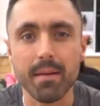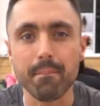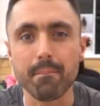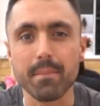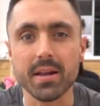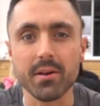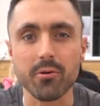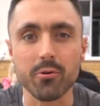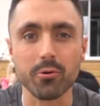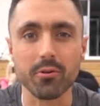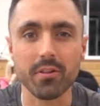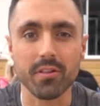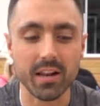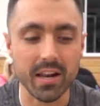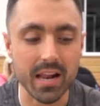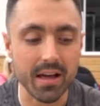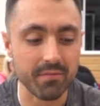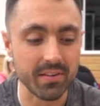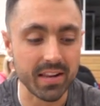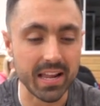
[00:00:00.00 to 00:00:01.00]
and meet all of the
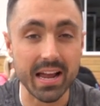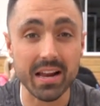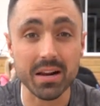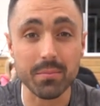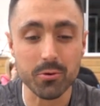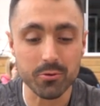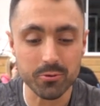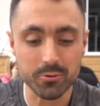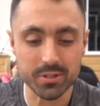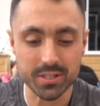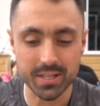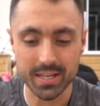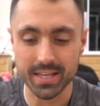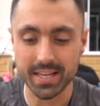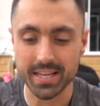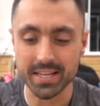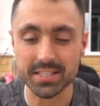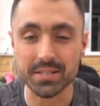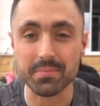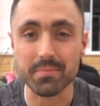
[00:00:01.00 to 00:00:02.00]
lovely animals and
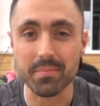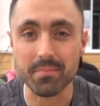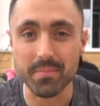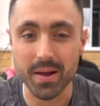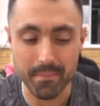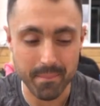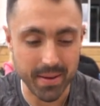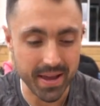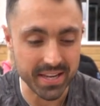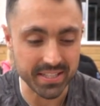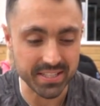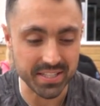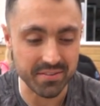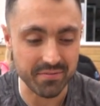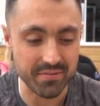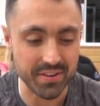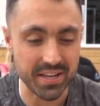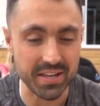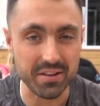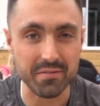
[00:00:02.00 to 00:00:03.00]
get some amazing
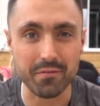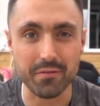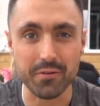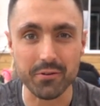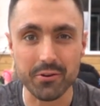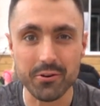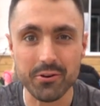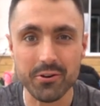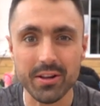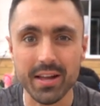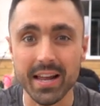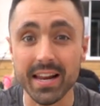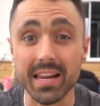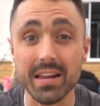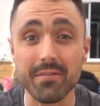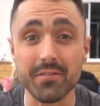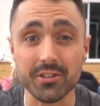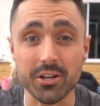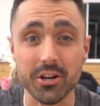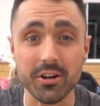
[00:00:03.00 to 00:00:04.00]
vegan food and
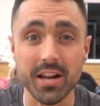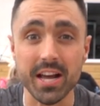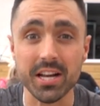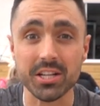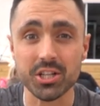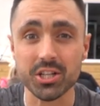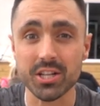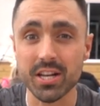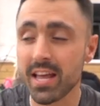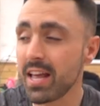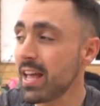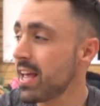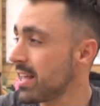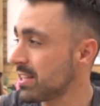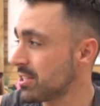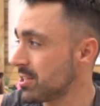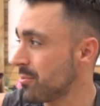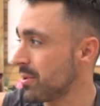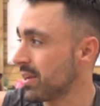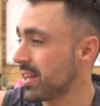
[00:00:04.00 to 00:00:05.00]
leave a donation there
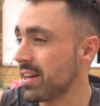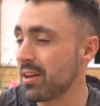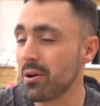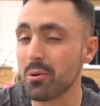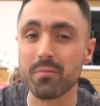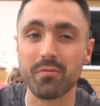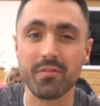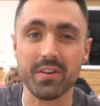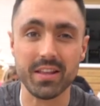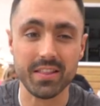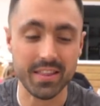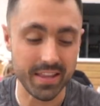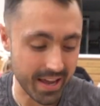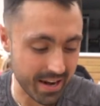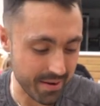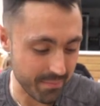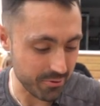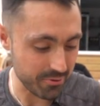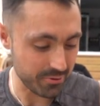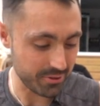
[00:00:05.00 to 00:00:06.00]
so we can help feed the
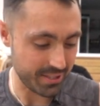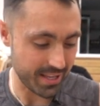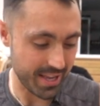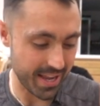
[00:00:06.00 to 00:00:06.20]
animals.